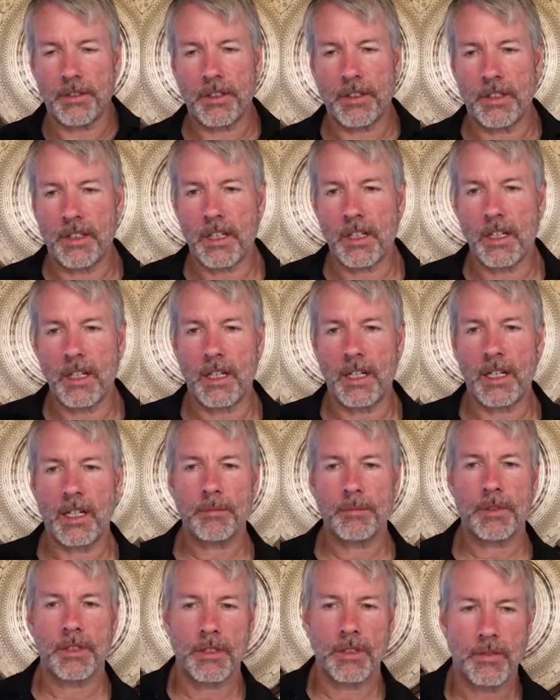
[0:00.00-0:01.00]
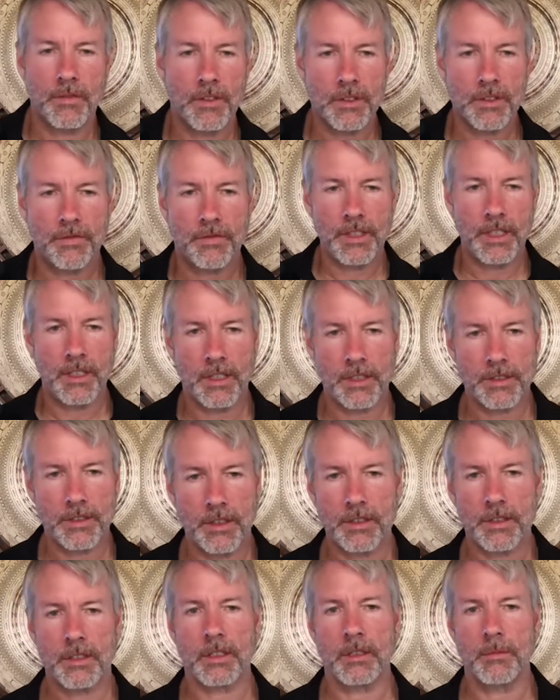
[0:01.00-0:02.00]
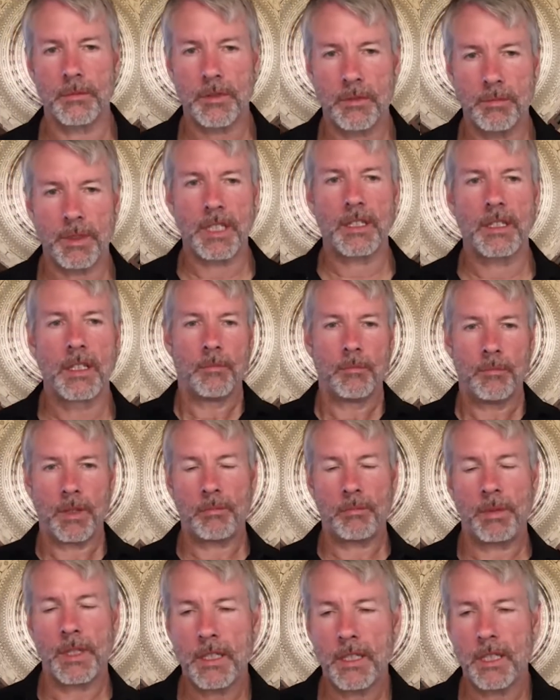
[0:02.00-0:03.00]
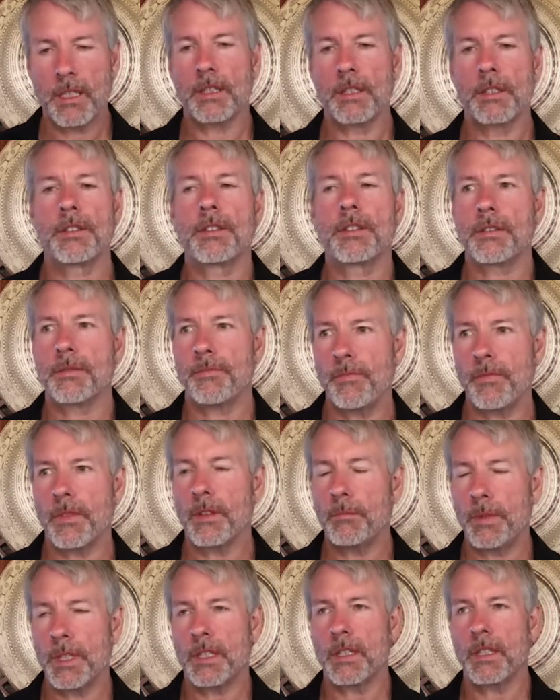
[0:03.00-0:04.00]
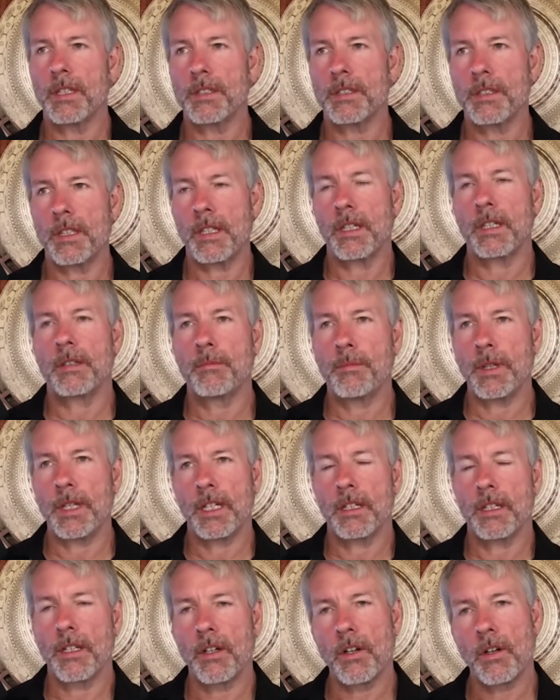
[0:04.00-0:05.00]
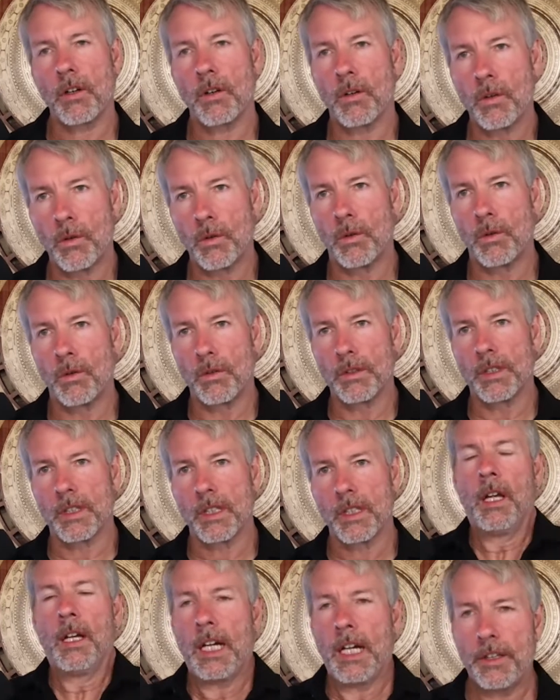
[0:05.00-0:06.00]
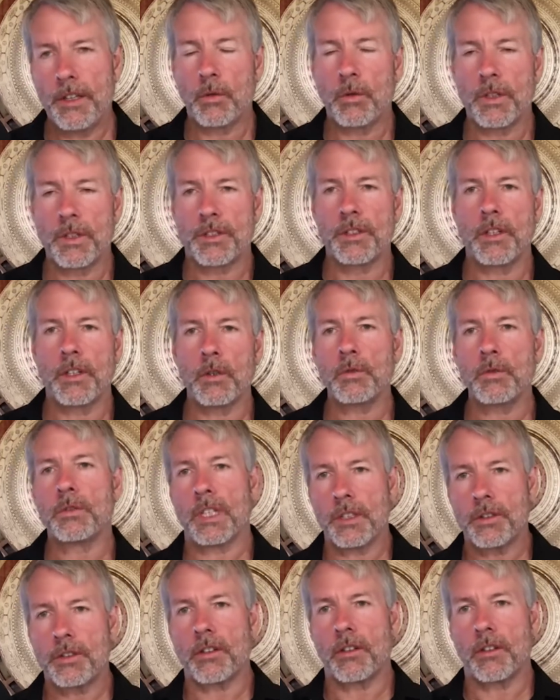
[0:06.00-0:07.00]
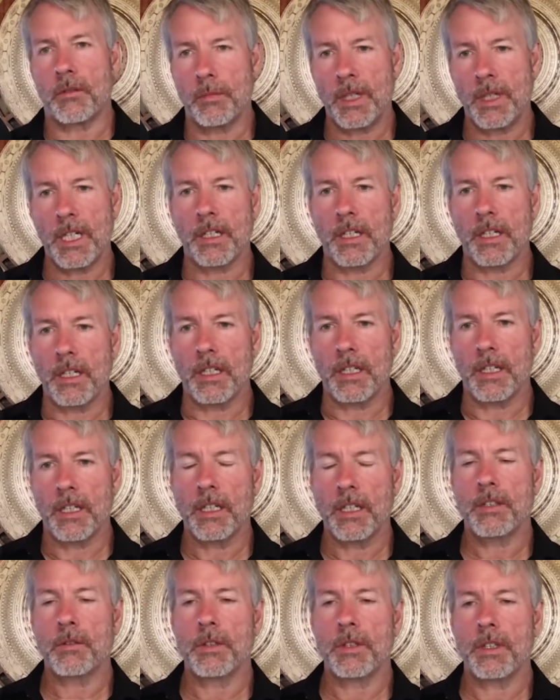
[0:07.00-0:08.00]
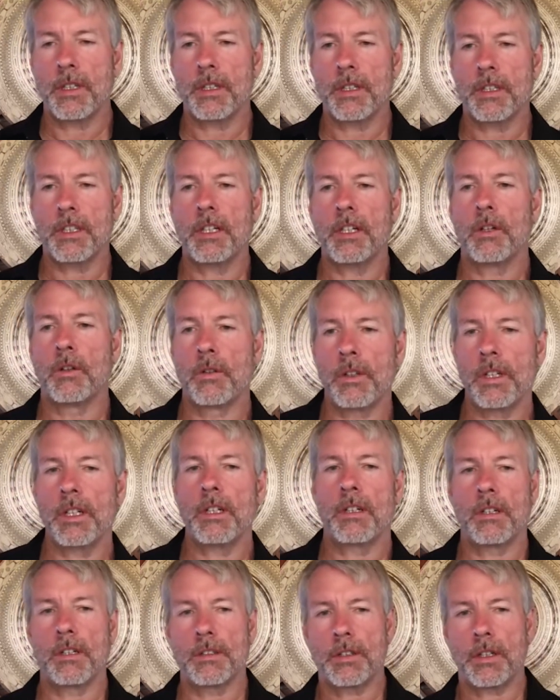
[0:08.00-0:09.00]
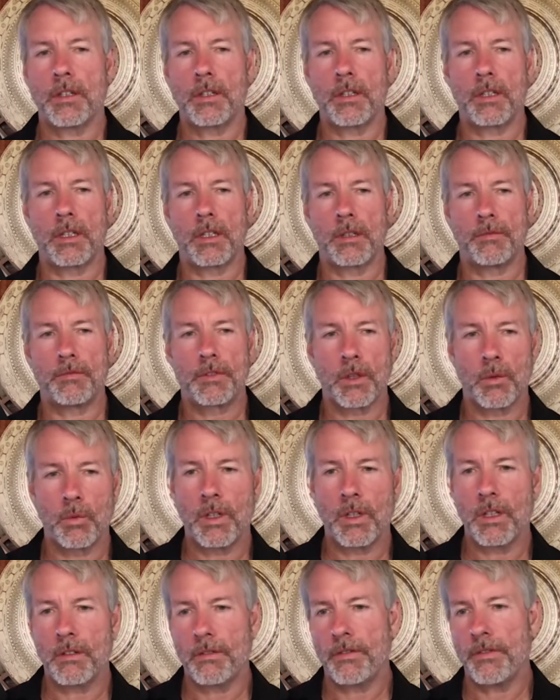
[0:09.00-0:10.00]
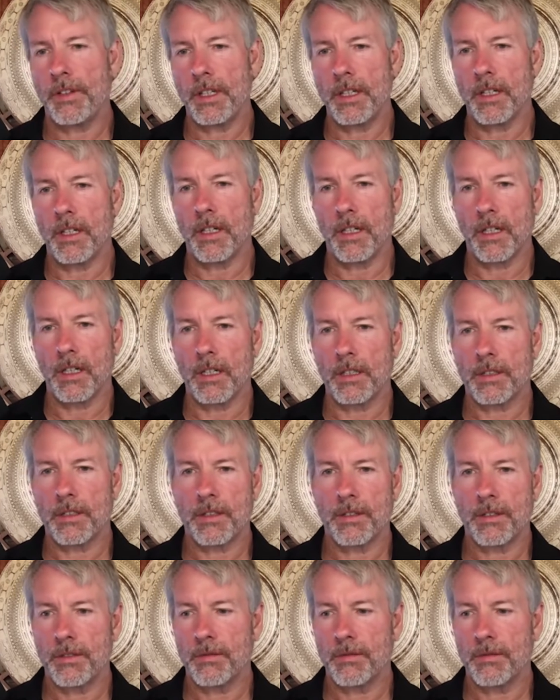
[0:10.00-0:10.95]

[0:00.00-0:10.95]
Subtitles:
and the collapses of those fiat systems. But because they abandoned gold and there was no digital money, the only alternative to one fiat,